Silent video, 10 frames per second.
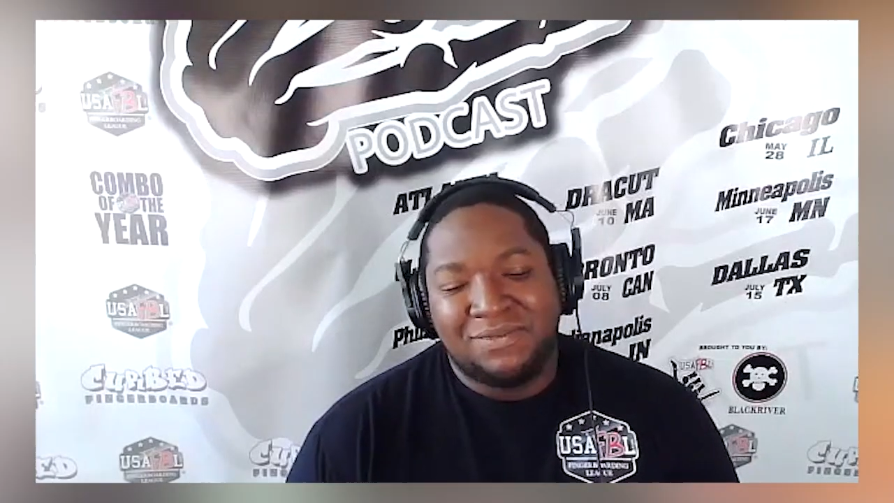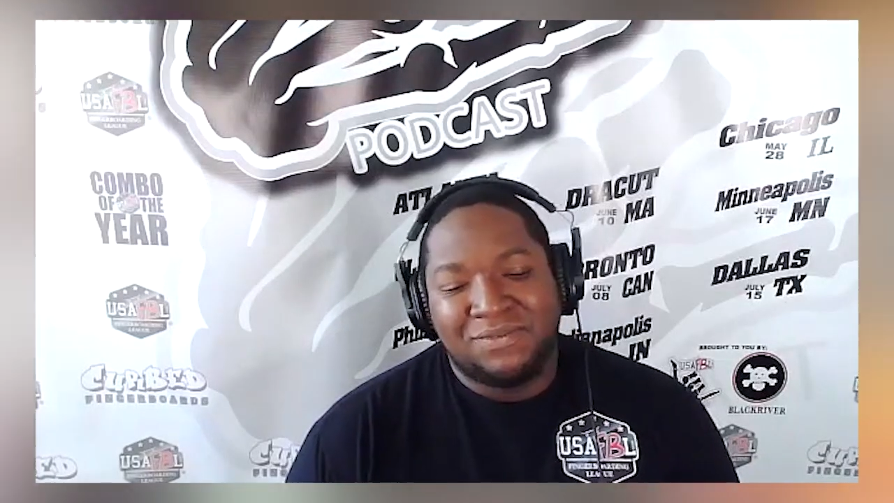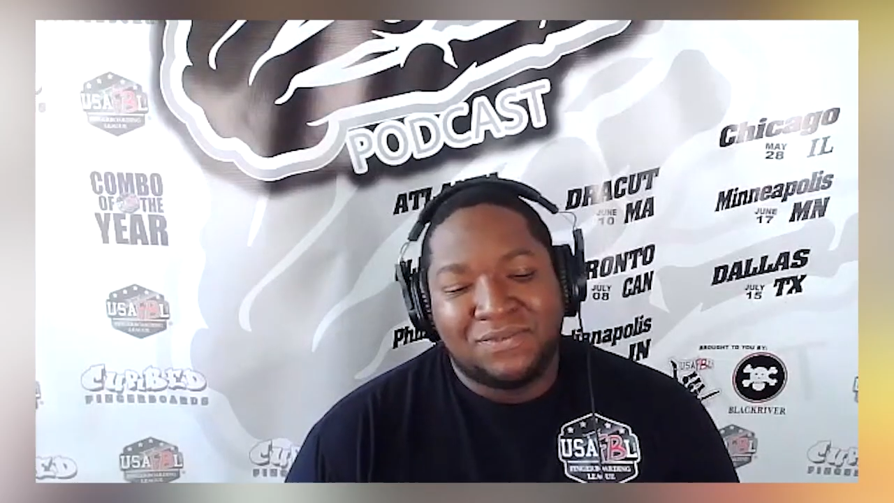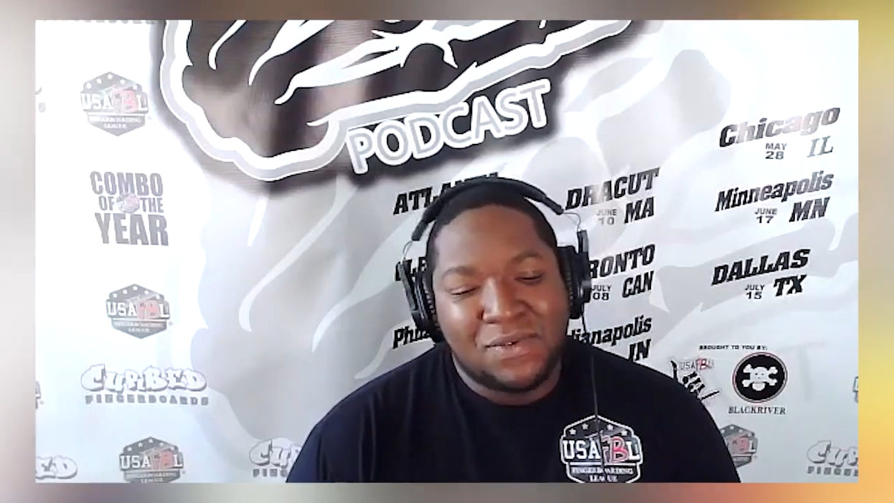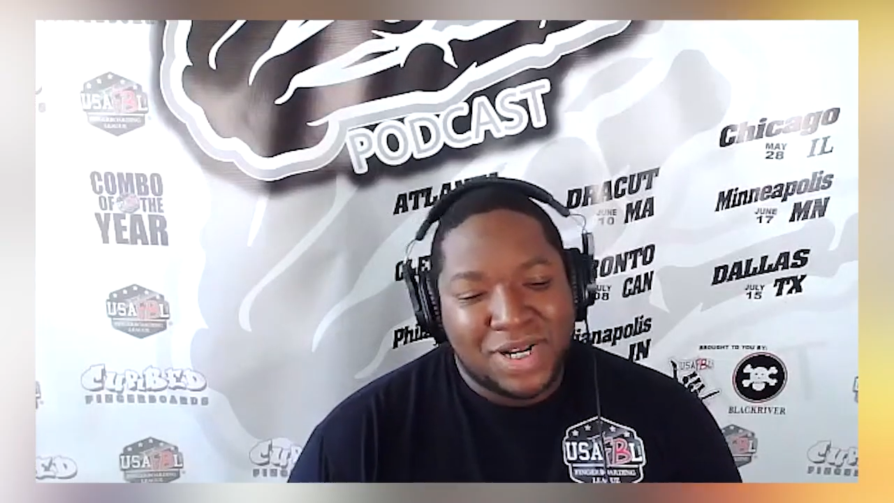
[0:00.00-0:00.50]

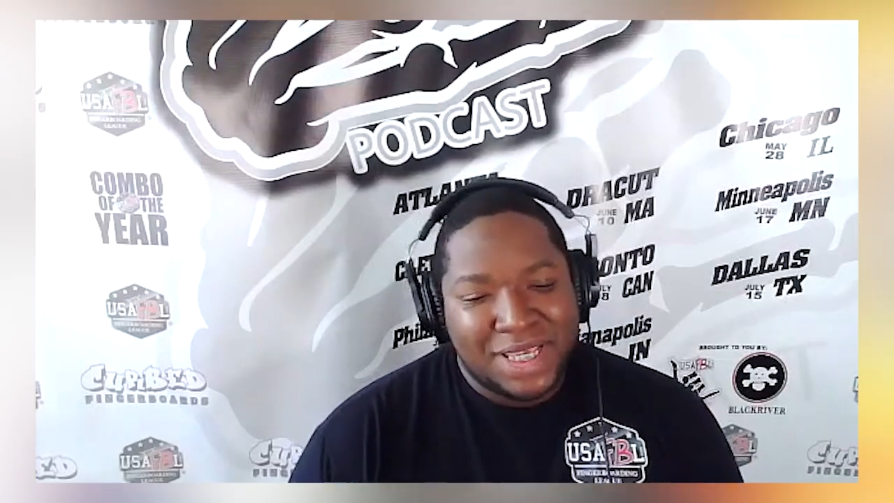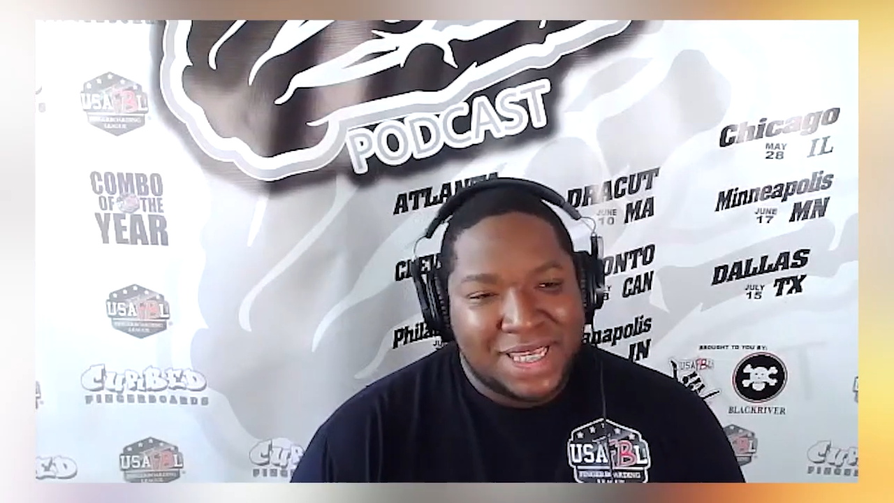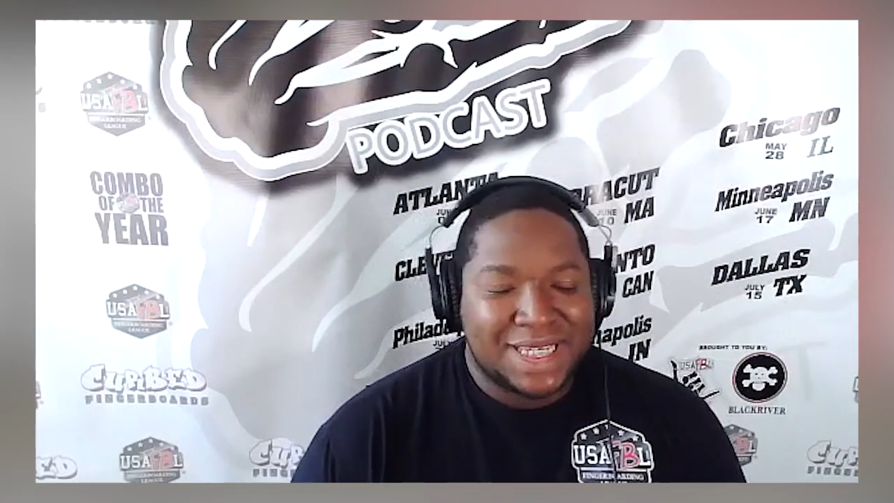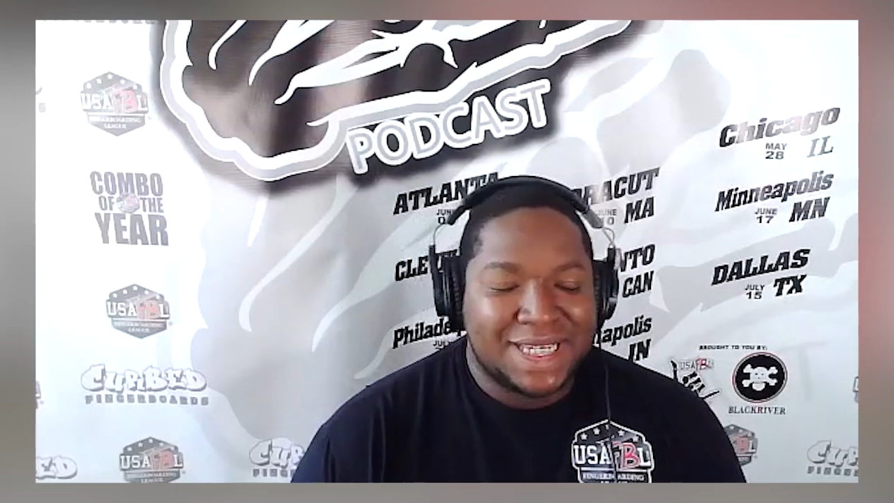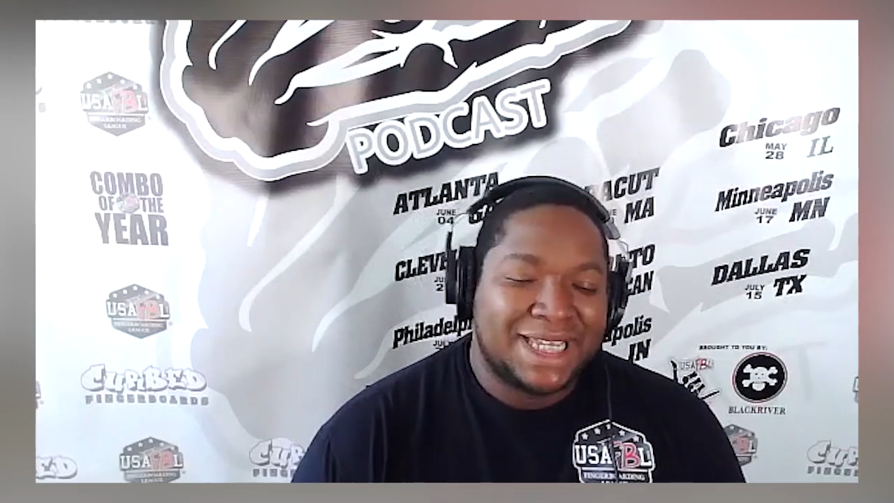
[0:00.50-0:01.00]

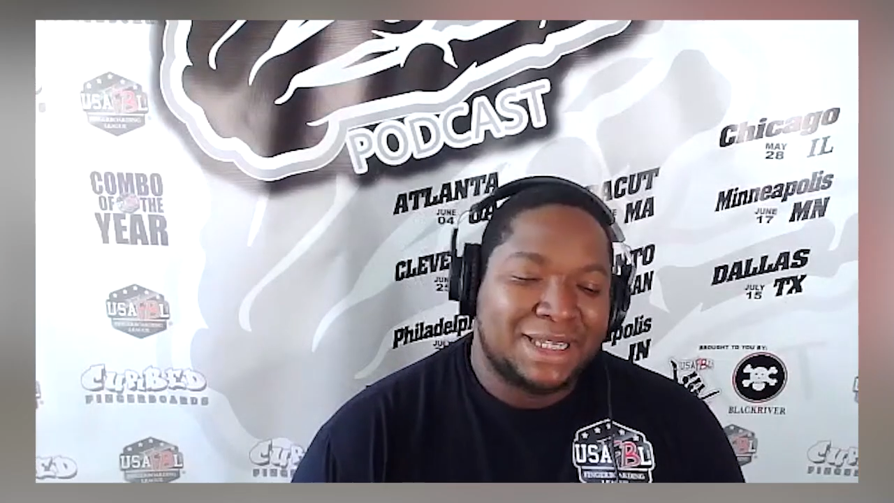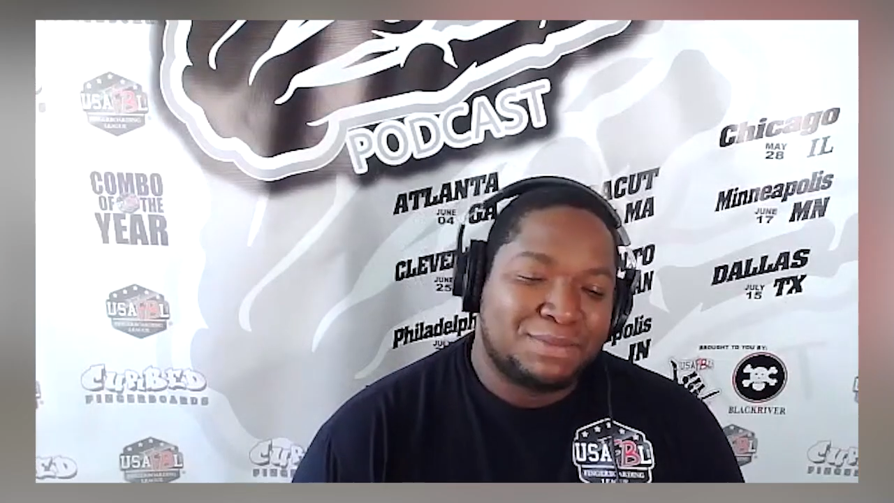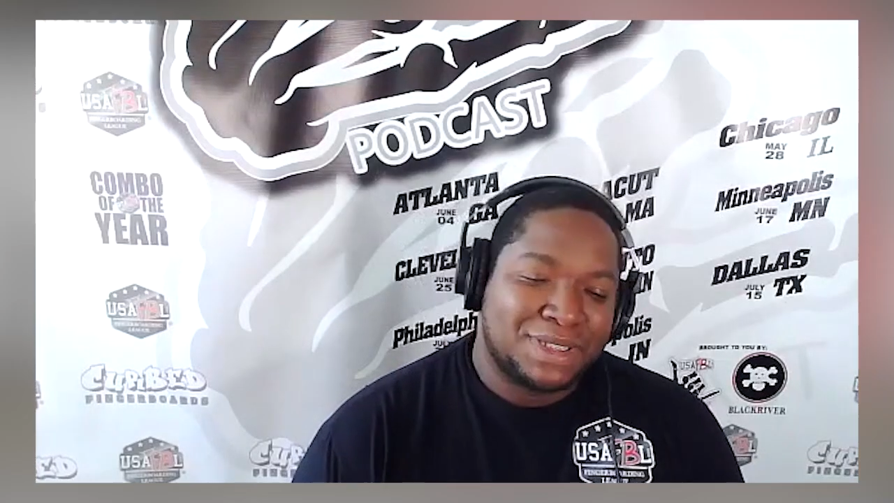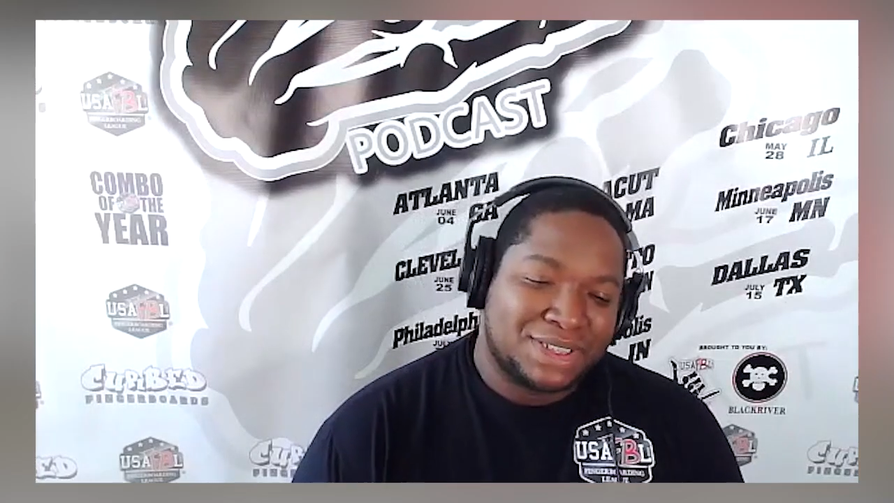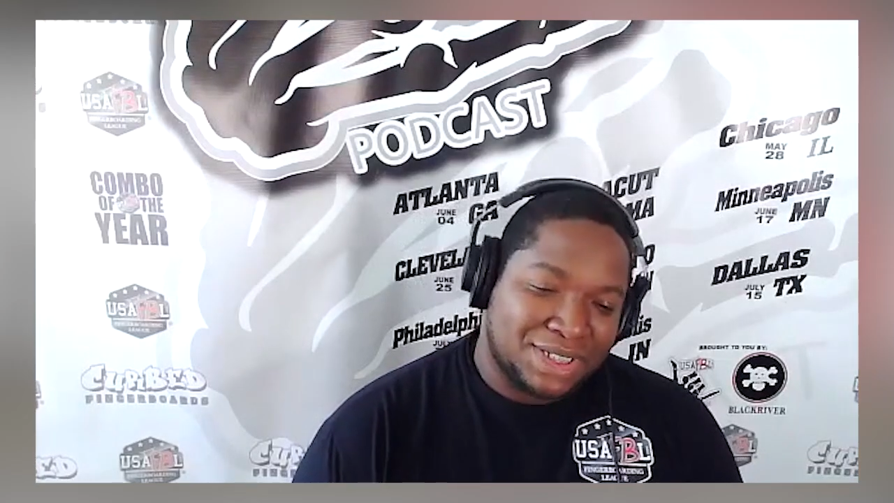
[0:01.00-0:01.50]
40th
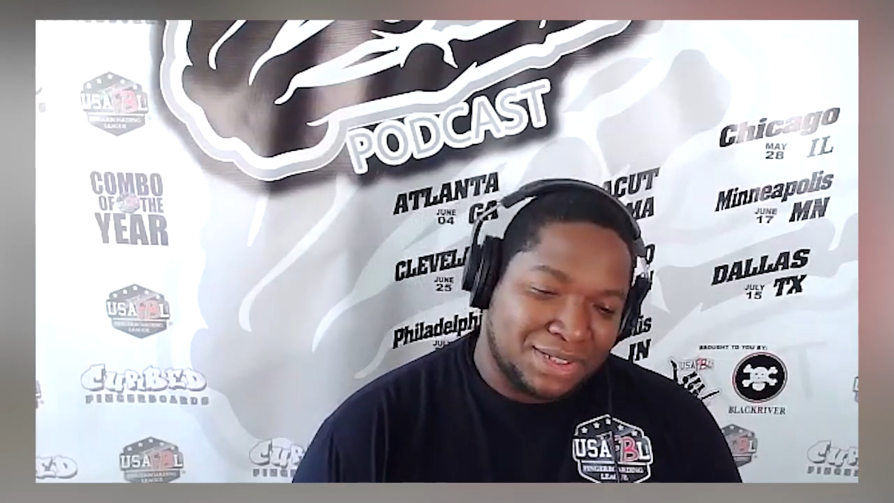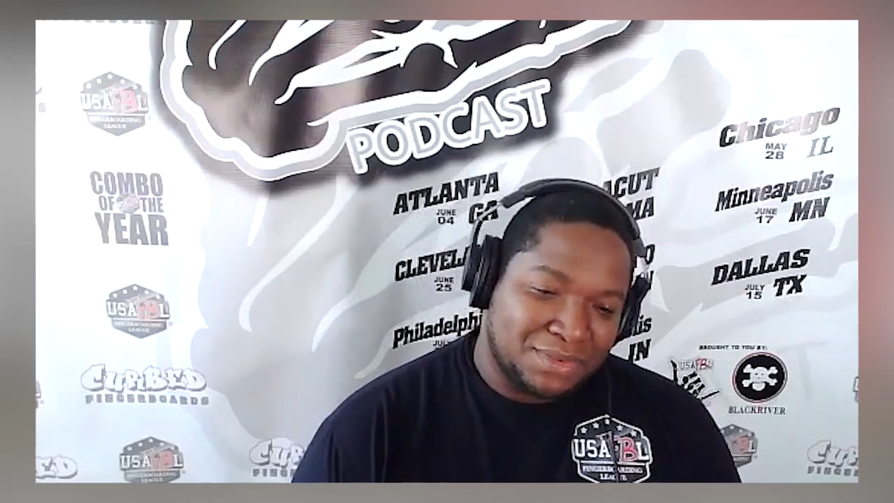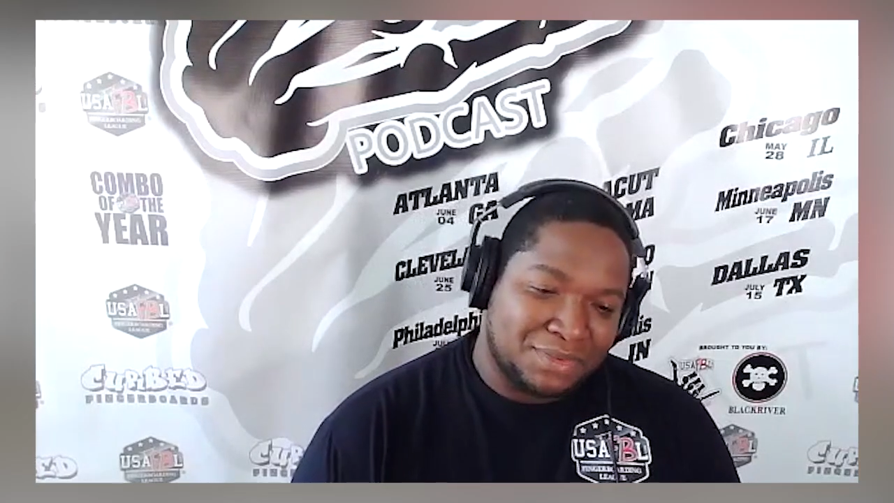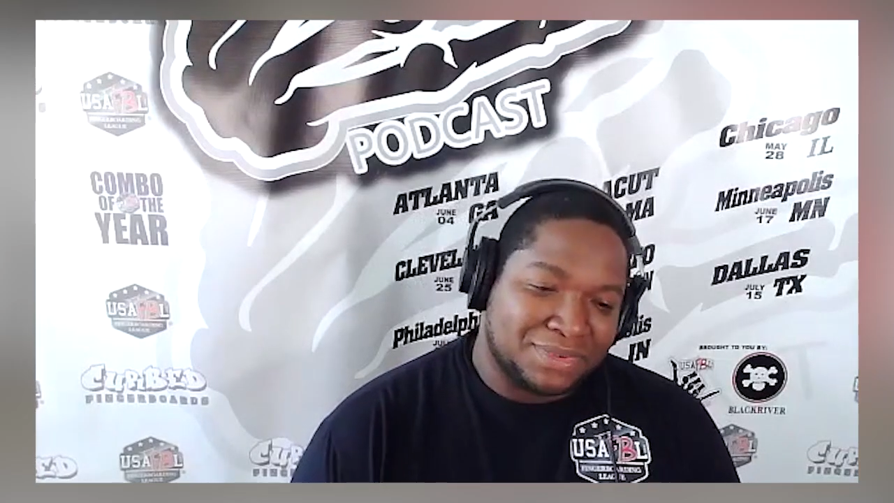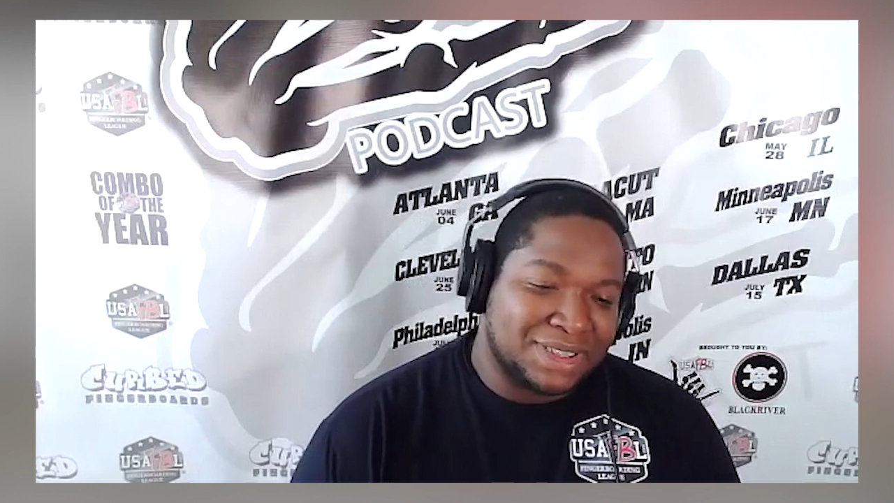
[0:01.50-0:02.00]
episode.